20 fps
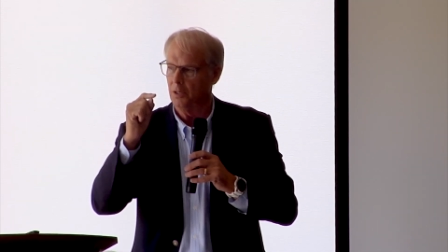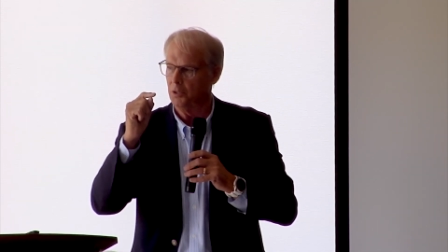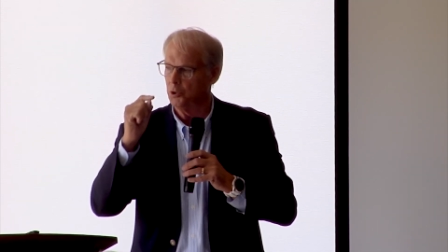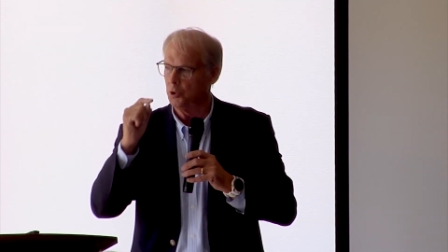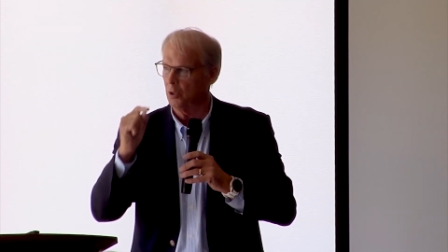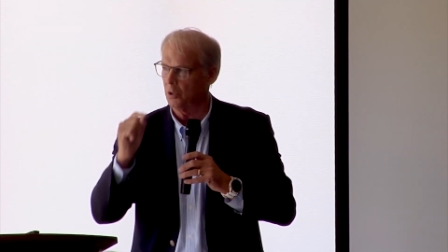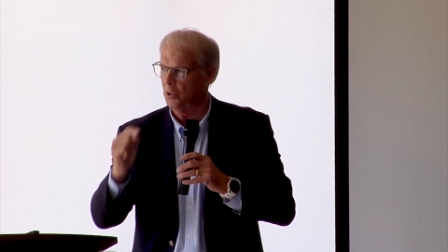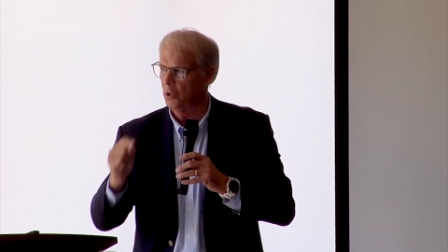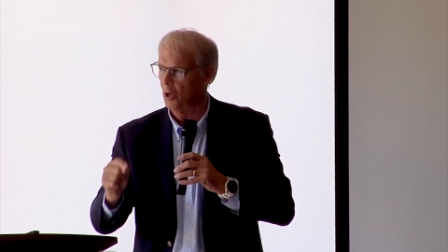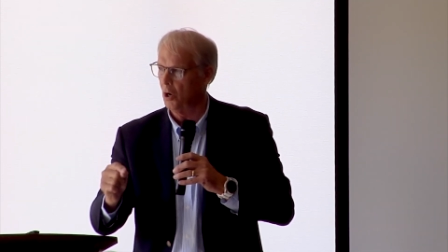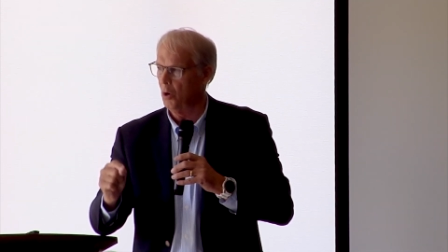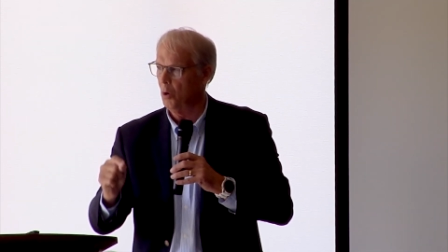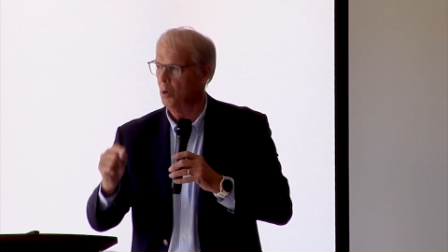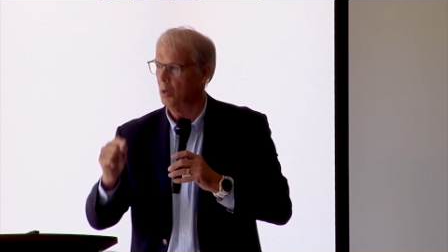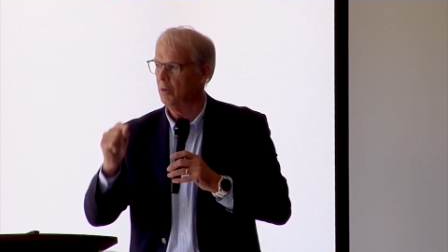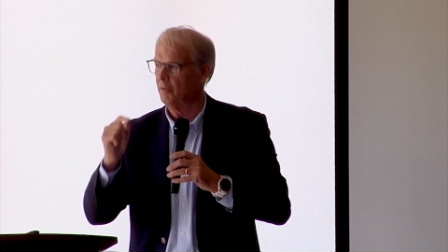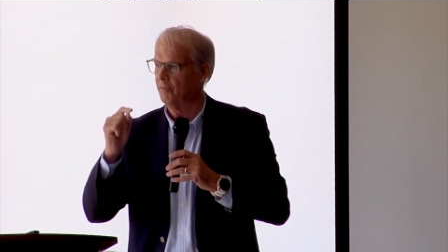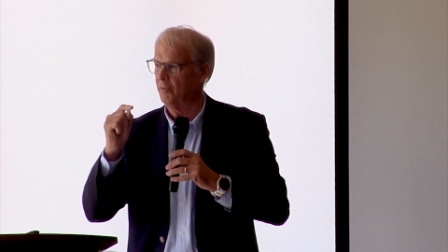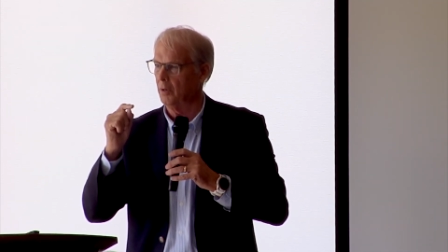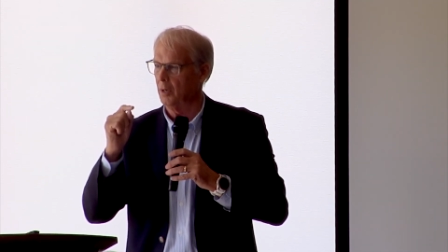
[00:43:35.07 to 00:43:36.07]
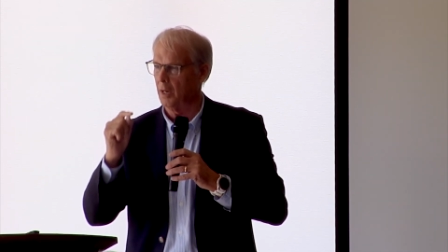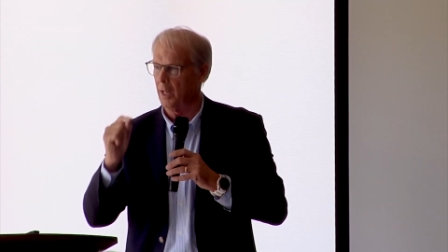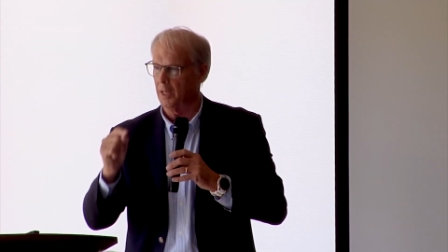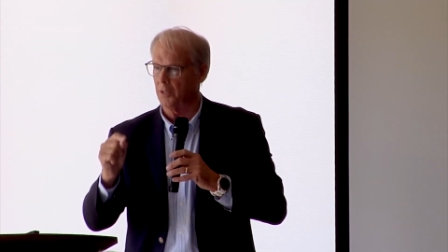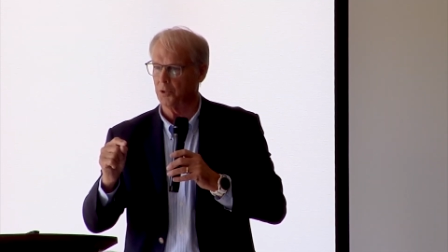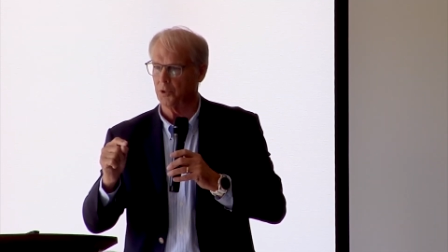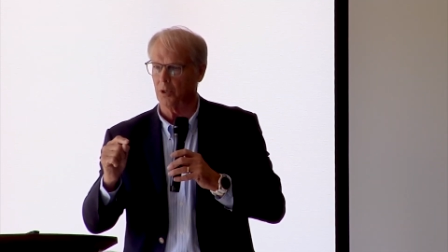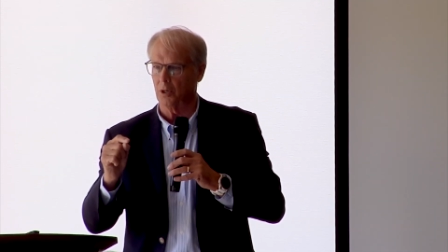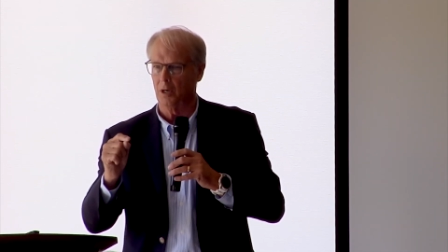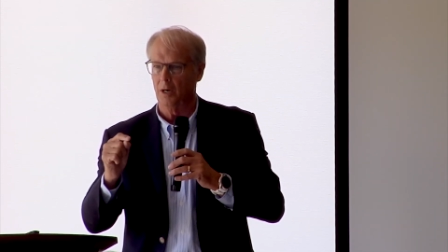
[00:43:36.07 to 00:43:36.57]
took no for an
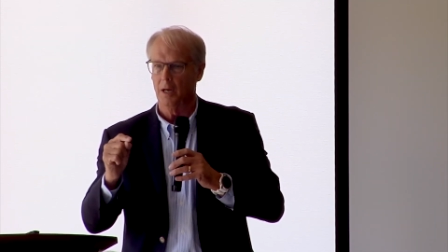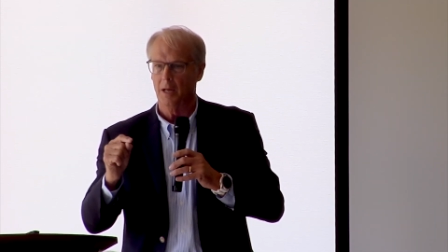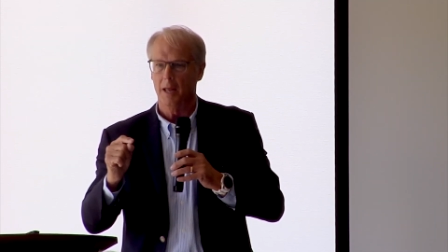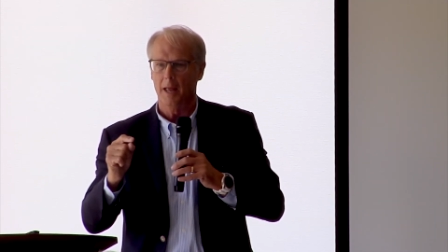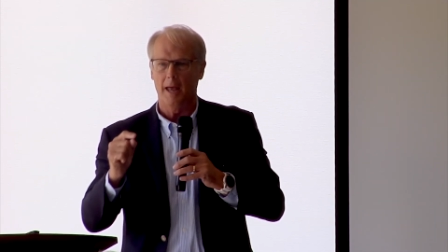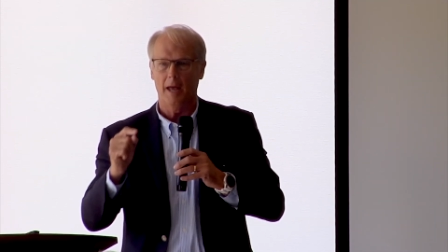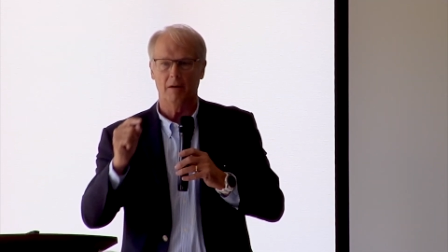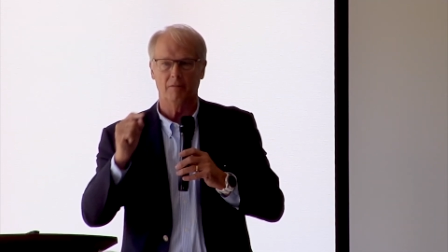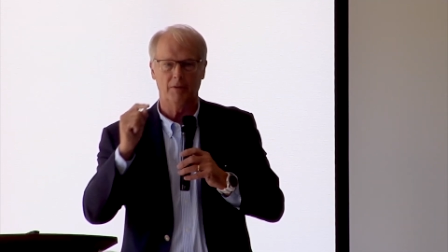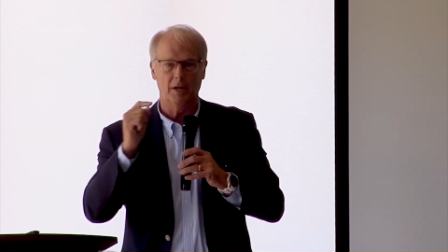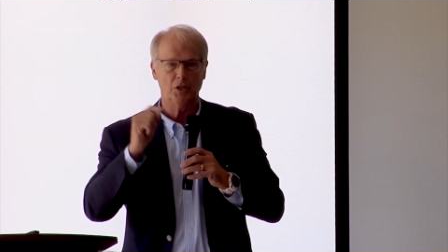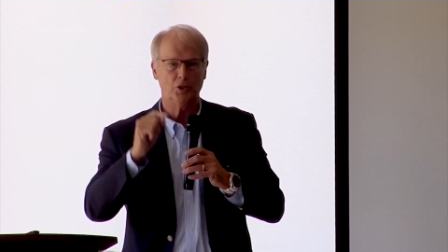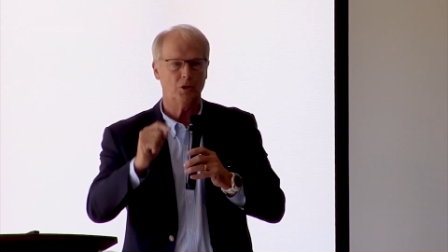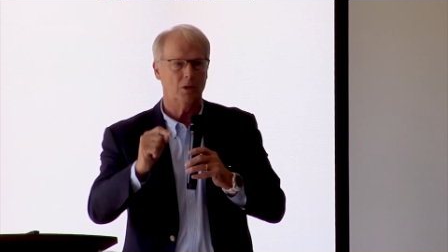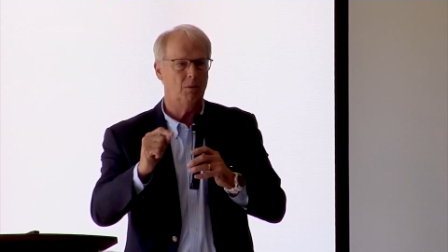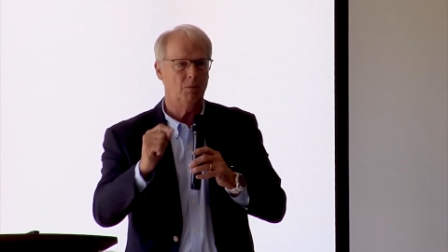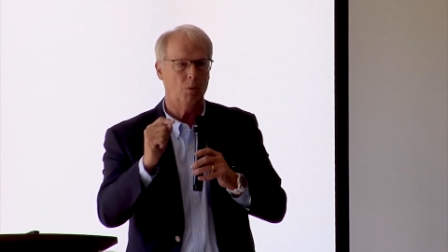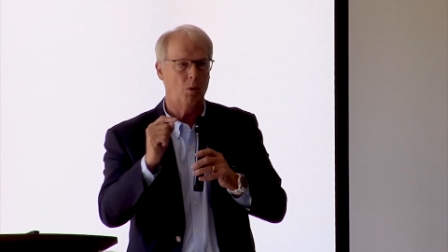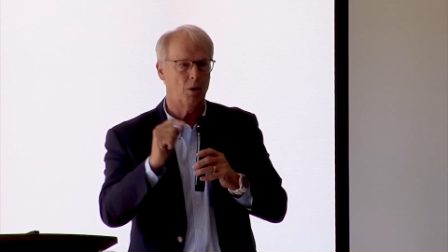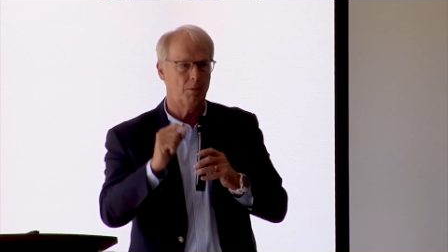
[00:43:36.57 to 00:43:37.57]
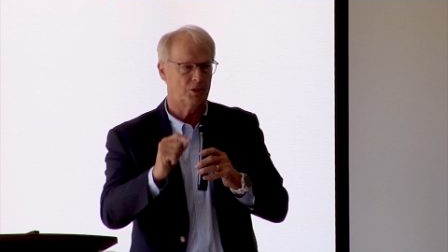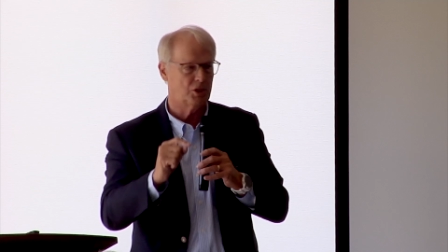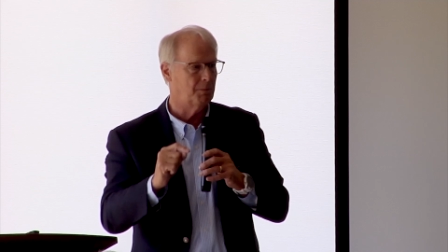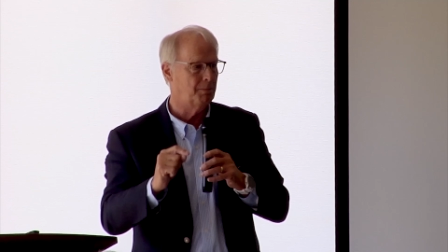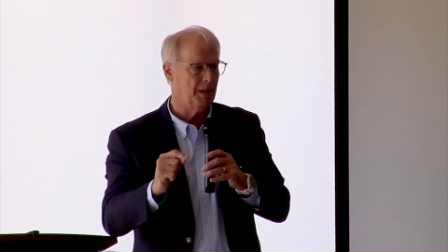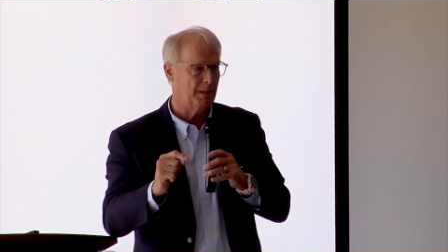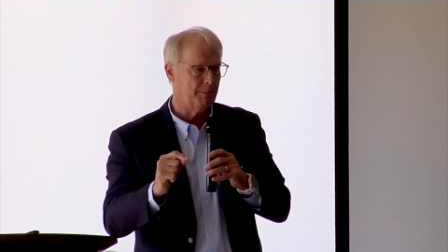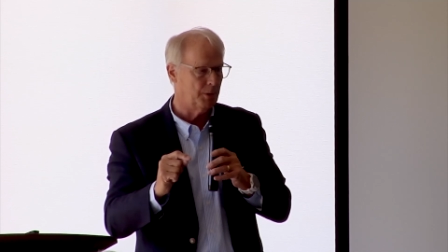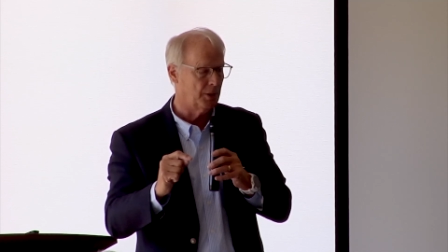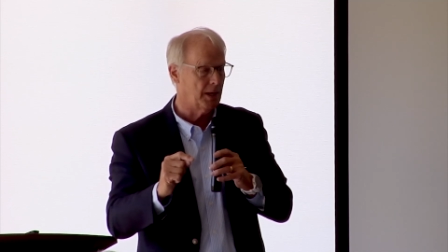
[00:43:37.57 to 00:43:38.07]
answer. And eventually he wore some
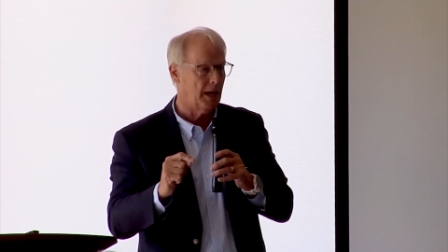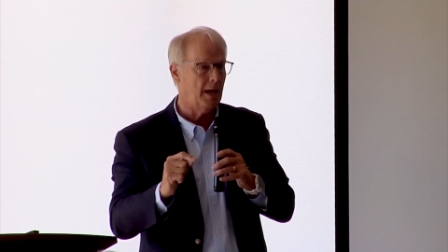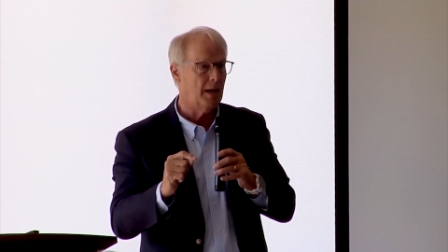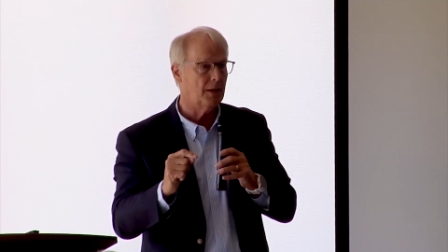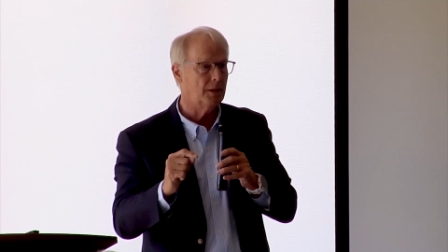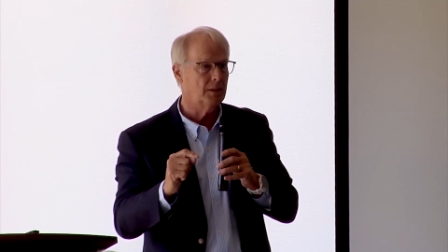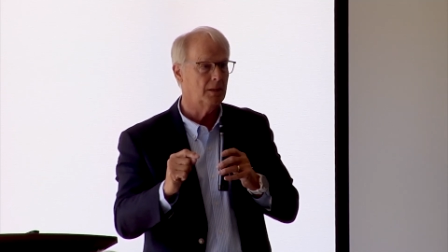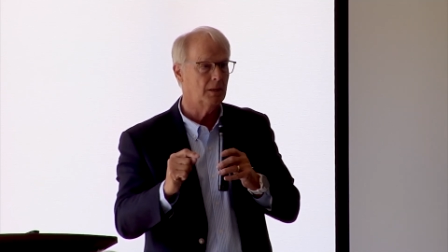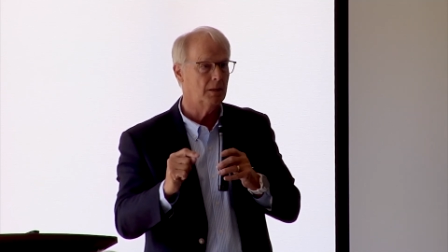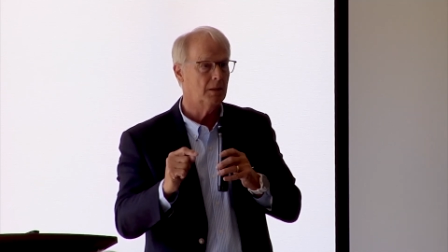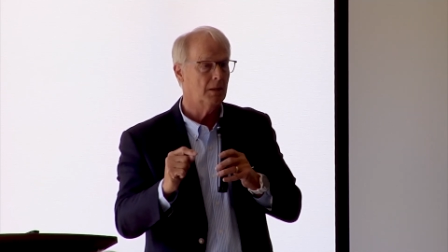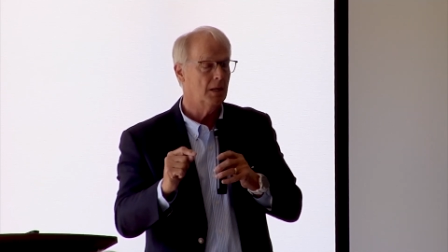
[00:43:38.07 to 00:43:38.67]
people down.